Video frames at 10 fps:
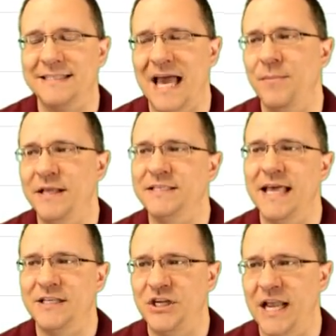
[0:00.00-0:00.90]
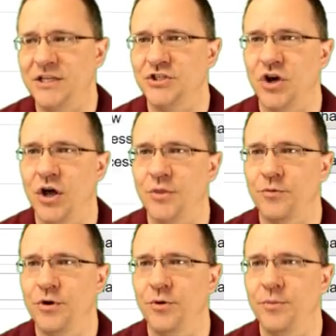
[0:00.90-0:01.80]
That means that change has gone
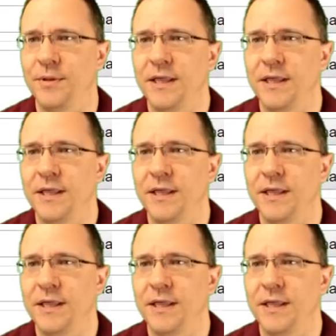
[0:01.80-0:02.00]
through.